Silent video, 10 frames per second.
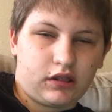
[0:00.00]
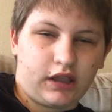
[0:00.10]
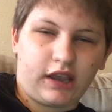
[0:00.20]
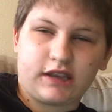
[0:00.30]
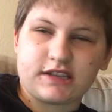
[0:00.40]

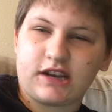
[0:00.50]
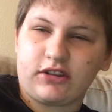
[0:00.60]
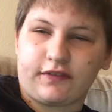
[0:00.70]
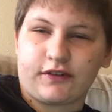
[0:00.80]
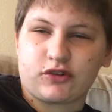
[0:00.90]
Like I said
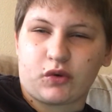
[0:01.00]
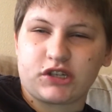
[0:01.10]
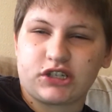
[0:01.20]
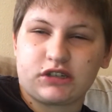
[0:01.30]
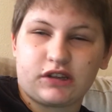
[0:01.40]
on the first
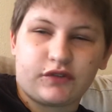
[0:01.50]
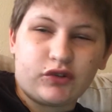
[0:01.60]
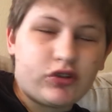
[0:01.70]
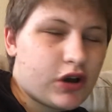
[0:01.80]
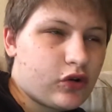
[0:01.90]
question, if
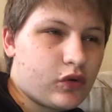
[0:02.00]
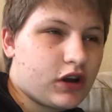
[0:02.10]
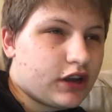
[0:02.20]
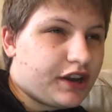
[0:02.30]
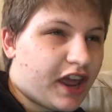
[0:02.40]
you know
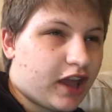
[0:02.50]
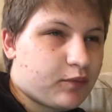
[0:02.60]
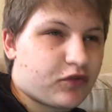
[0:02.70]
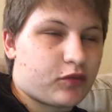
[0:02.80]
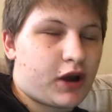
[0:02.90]
a
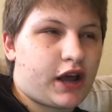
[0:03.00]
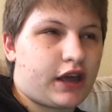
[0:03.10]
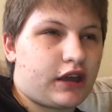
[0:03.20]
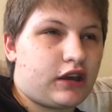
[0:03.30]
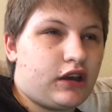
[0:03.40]
name for
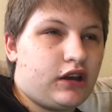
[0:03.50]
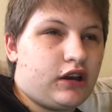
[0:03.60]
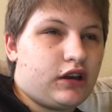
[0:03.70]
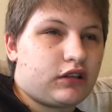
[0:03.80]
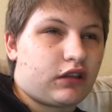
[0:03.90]
my,
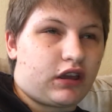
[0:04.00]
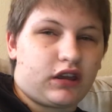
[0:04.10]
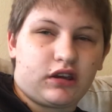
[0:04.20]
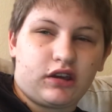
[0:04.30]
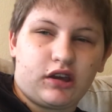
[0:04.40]

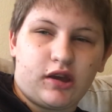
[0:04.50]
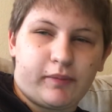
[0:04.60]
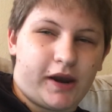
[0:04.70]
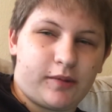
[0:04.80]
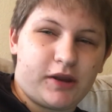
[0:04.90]

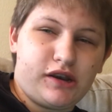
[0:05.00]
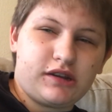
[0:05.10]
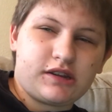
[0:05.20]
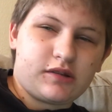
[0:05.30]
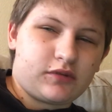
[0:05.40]
impairment,
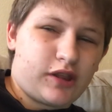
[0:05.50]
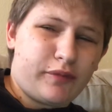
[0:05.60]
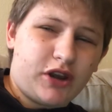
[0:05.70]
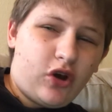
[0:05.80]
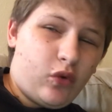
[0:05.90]

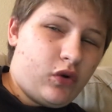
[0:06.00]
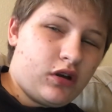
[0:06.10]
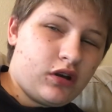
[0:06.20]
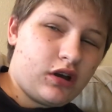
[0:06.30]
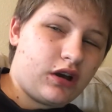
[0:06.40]
let me know.
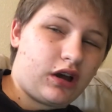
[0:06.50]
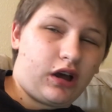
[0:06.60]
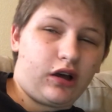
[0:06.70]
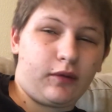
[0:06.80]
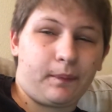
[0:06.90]

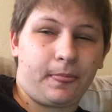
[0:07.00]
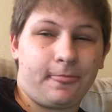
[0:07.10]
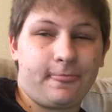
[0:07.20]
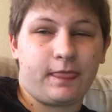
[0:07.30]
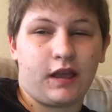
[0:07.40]
I'm
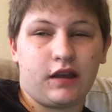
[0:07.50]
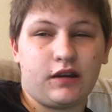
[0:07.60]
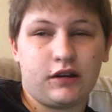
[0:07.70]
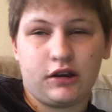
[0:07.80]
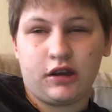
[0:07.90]

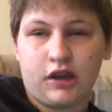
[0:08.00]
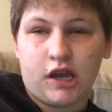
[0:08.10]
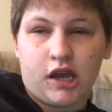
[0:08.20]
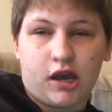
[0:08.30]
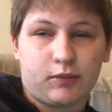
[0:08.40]

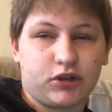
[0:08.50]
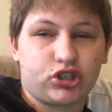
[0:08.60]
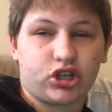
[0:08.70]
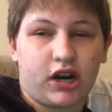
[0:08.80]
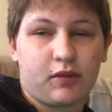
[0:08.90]
going
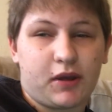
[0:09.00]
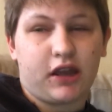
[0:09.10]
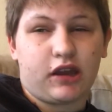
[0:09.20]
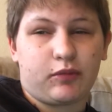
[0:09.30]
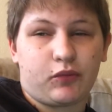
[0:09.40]
to try to
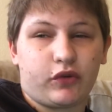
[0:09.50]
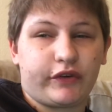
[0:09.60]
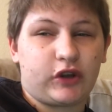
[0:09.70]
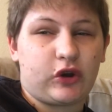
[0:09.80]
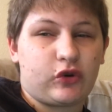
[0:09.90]
make more
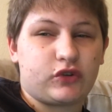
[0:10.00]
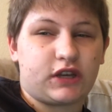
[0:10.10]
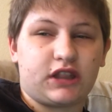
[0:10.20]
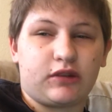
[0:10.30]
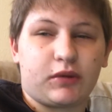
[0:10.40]
videos.
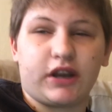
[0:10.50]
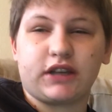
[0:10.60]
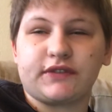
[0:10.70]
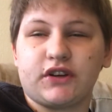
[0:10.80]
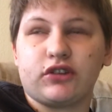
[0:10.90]
I think my
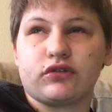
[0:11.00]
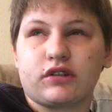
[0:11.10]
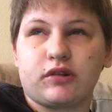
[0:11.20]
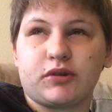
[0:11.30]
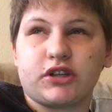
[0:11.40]
next video is
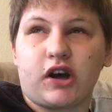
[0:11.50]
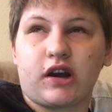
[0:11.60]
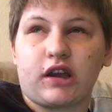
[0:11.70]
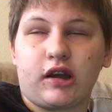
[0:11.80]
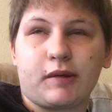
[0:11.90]
going to be
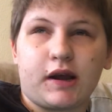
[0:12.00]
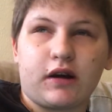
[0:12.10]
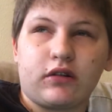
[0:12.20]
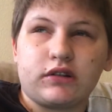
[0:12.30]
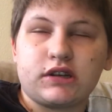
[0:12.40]
talking
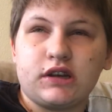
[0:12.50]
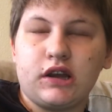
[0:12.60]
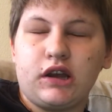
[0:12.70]
about